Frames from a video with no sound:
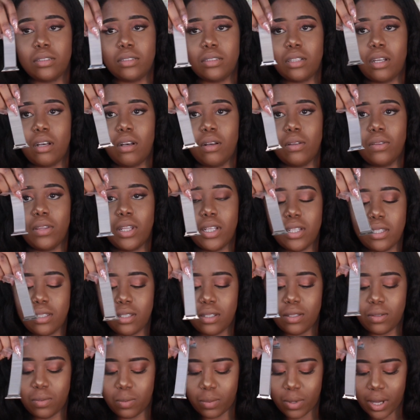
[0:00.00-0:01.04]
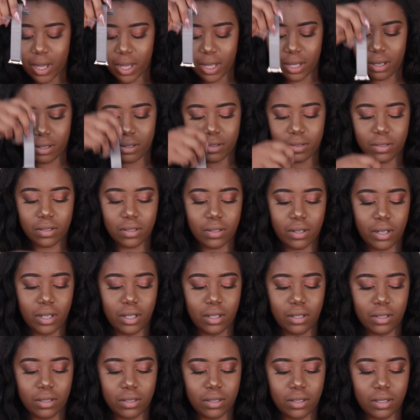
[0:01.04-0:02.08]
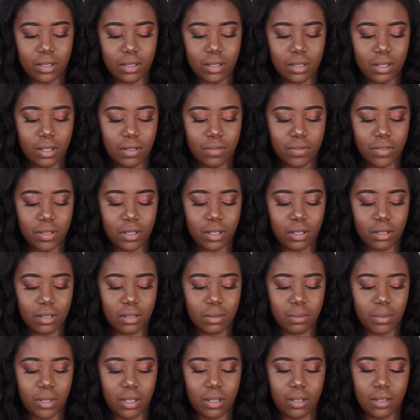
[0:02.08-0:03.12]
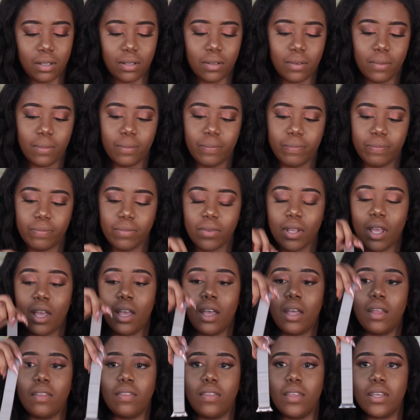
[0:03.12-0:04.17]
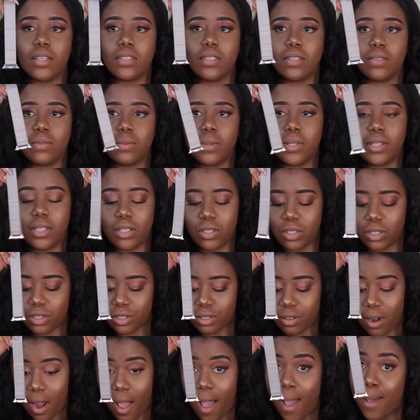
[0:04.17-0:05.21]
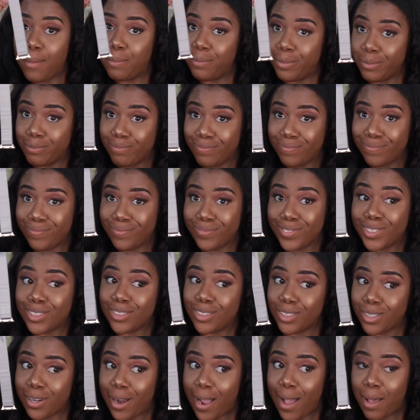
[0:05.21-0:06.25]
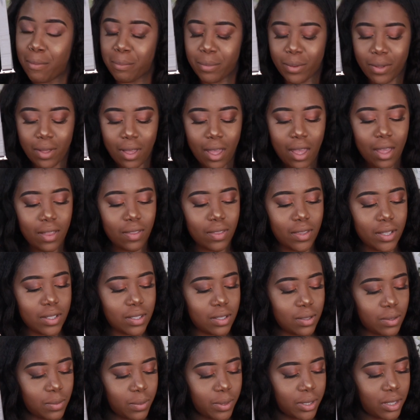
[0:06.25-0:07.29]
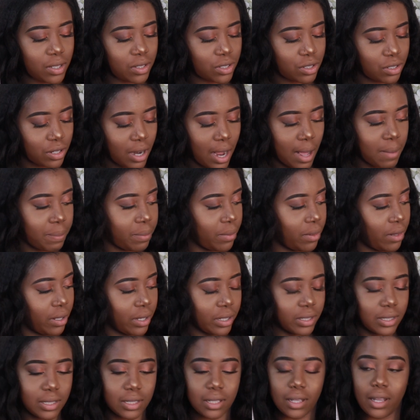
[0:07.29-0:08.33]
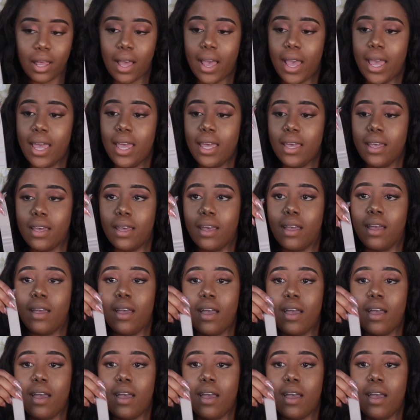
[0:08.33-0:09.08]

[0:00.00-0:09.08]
So this is what, sorry, there's stuff stuck to me. This is what the strap, this is what the strap looks like.